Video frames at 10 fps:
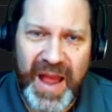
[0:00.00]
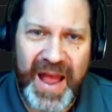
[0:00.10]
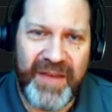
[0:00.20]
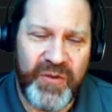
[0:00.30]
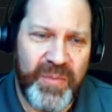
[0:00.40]

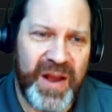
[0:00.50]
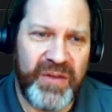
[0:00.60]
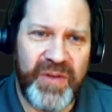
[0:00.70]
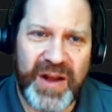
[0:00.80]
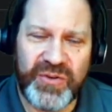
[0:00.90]
If your
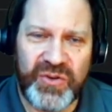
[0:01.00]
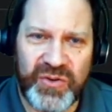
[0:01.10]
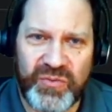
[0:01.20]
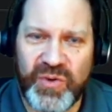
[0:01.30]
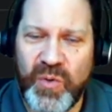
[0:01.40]
manufacturer
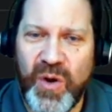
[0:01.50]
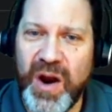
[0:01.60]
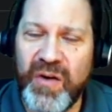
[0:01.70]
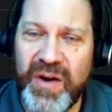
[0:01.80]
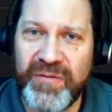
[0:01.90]
doesn't
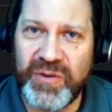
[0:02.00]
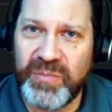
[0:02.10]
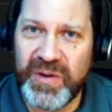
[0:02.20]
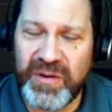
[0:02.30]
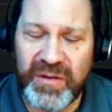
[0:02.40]
require an
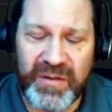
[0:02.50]
FTP